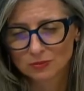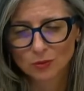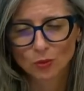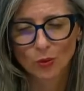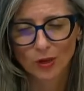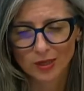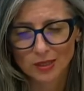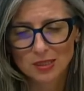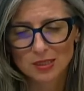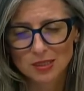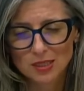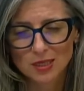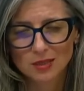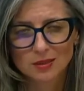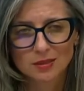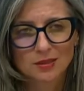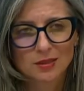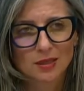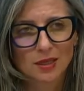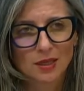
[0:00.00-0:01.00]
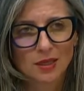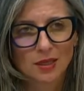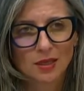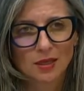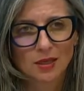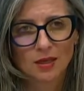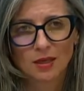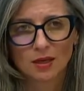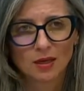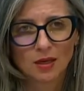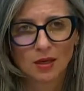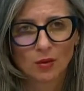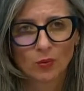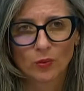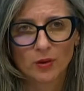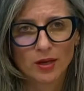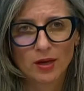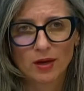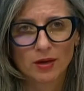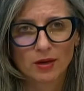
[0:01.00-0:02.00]
To an extent,
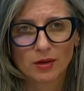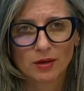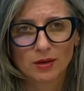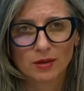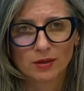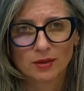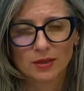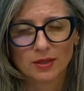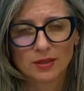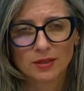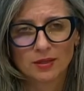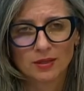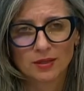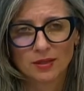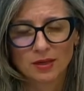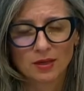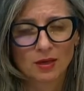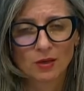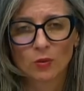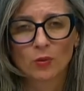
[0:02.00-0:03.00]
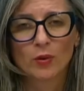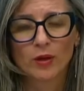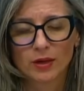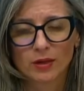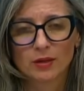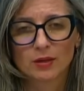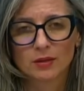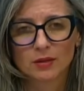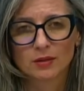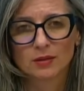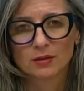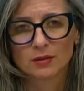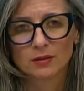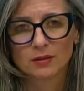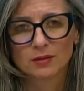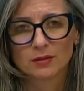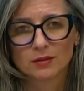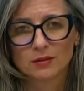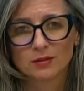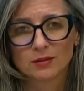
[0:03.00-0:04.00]
we are in an era where
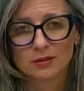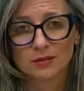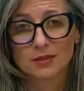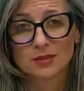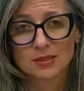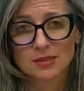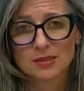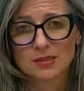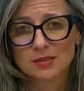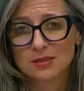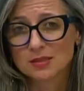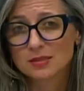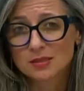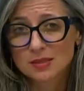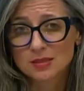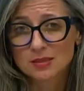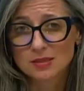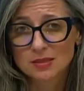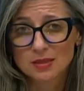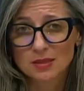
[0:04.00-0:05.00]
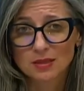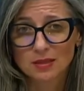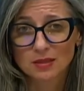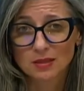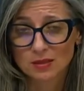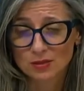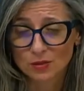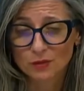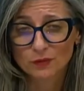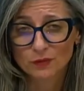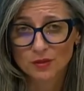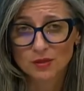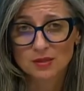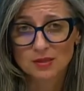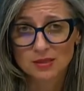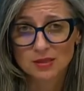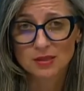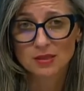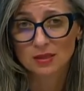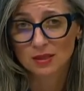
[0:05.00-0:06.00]
resistance is often
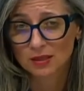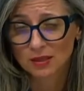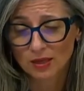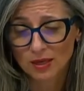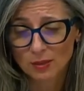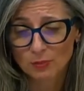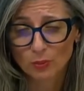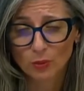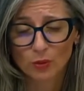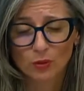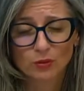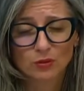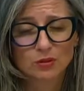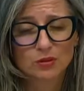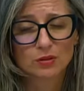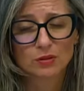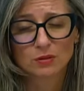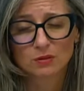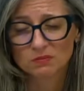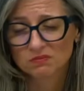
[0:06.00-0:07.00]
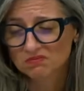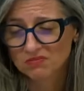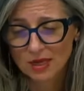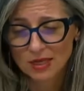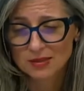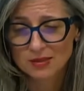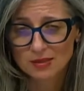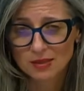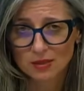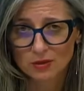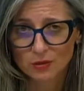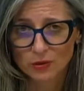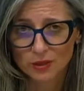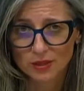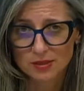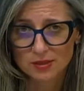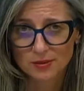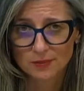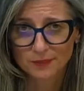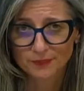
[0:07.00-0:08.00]
seen and labeled as
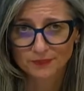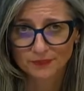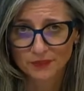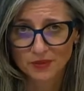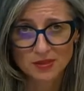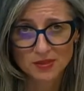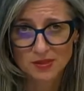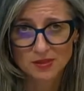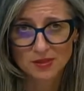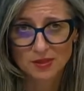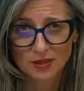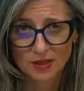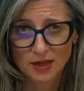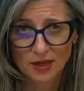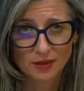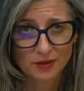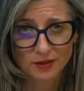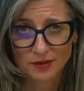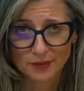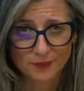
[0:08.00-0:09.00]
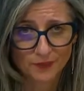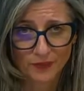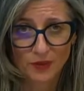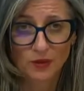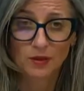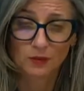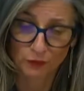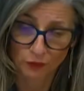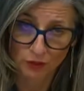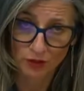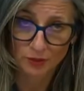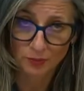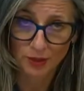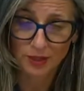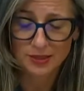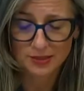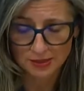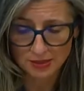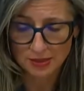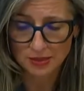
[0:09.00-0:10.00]
terrorism. This is the reality for the
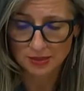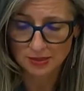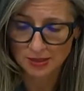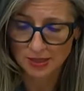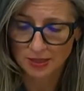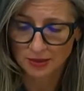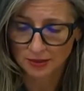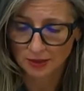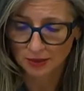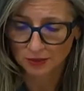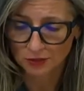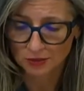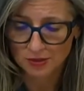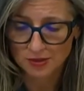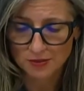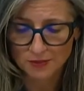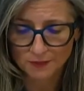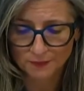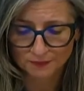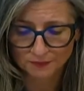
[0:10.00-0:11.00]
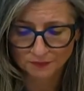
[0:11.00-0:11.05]
Palestinians and others.